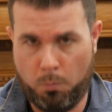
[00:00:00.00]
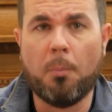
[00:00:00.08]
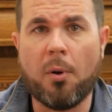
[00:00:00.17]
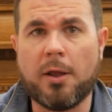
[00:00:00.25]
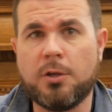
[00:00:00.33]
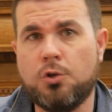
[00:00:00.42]

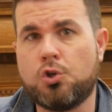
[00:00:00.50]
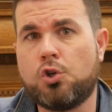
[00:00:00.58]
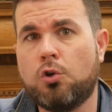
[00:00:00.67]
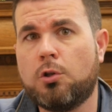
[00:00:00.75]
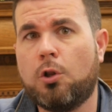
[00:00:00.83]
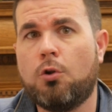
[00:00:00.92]
but you
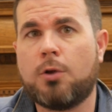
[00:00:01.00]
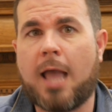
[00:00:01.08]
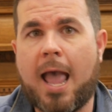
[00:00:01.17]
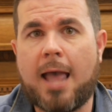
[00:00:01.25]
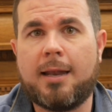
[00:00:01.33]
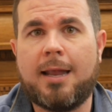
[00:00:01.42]
should look
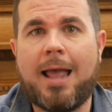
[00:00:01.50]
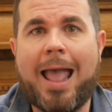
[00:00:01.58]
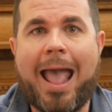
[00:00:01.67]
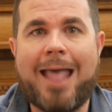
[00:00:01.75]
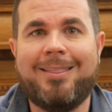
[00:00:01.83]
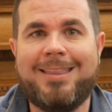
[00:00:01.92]
at
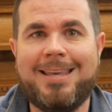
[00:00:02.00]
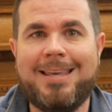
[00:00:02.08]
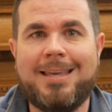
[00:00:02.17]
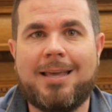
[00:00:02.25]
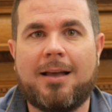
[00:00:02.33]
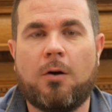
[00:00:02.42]

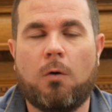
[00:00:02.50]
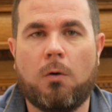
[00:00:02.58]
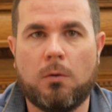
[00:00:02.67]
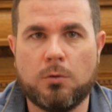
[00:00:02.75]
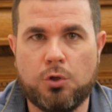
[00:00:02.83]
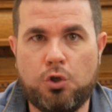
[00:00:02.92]
the
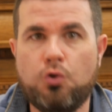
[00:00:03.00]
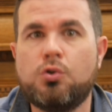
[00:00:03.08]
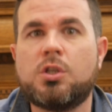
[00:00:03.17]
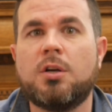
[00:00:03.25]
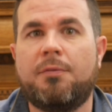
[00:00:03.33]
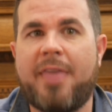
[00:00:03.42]

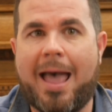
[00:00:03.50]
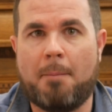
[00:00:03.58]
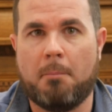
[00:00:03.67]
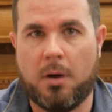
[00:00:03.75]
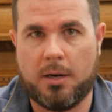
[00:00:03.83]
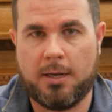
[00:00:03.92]
use of
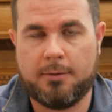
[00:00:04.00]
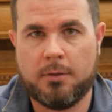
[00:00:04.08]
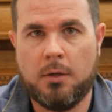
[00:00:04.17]
that money.